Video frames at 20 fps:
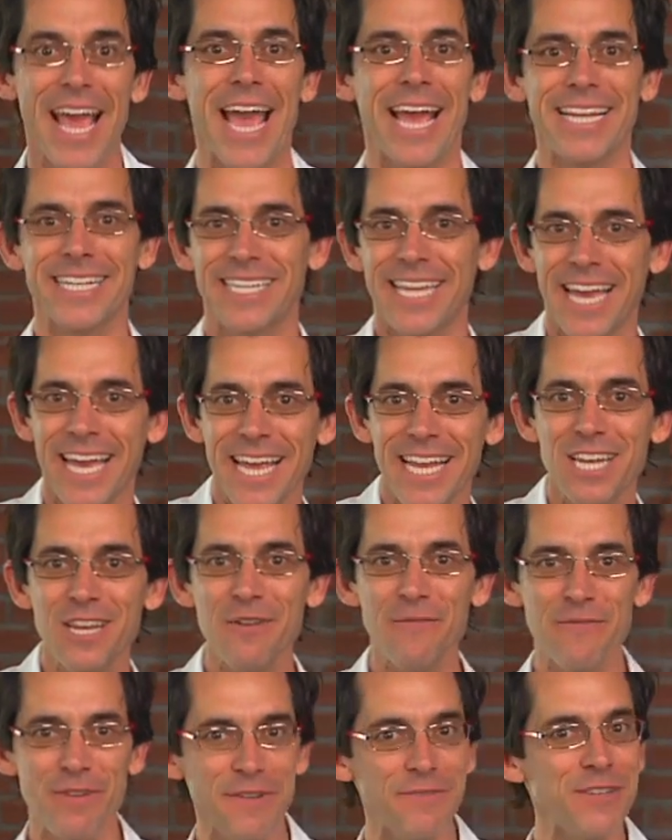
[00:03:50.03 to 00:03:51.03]
and 10
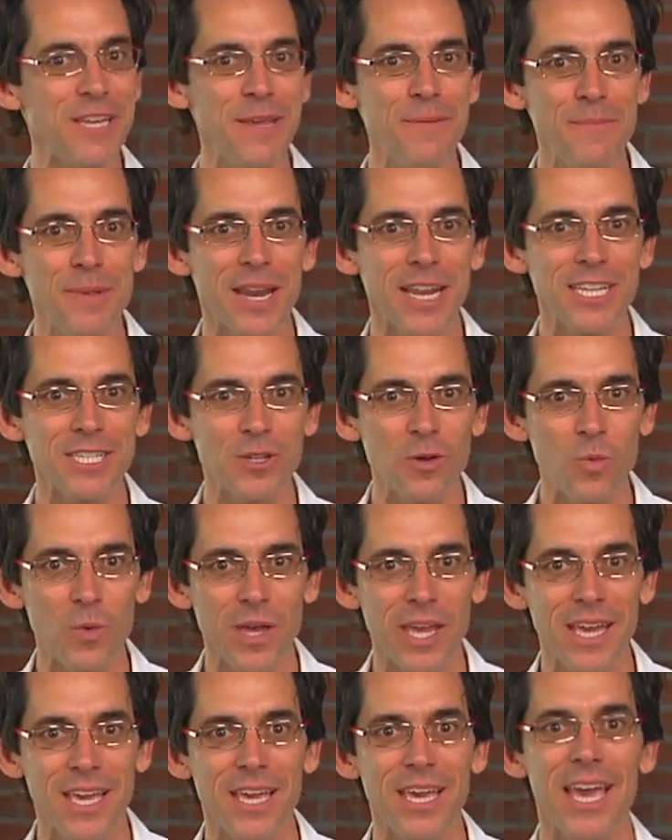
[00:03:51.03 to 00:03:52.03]
to 15 minutes a
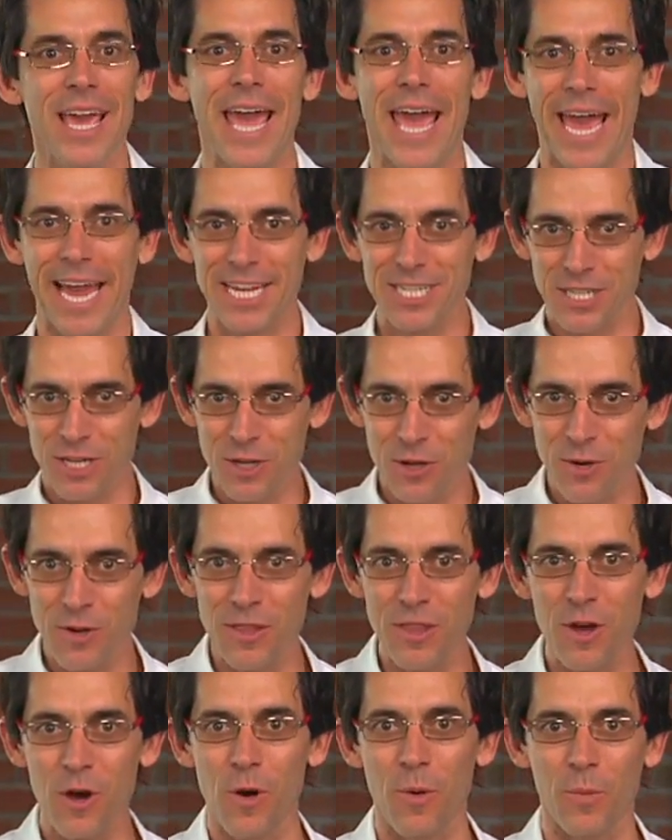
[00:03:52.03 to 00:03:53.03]
week
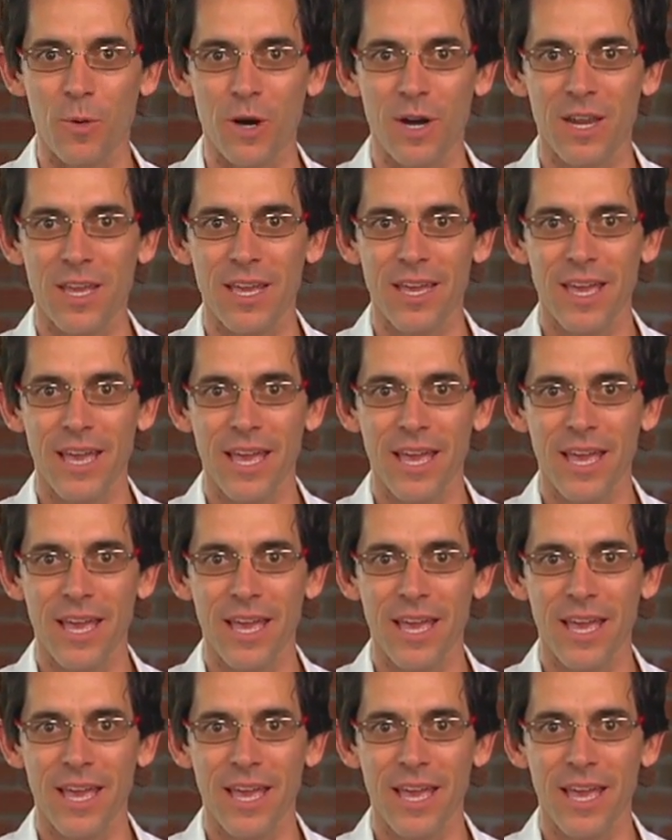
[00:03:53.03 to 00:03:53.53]
executing the homework,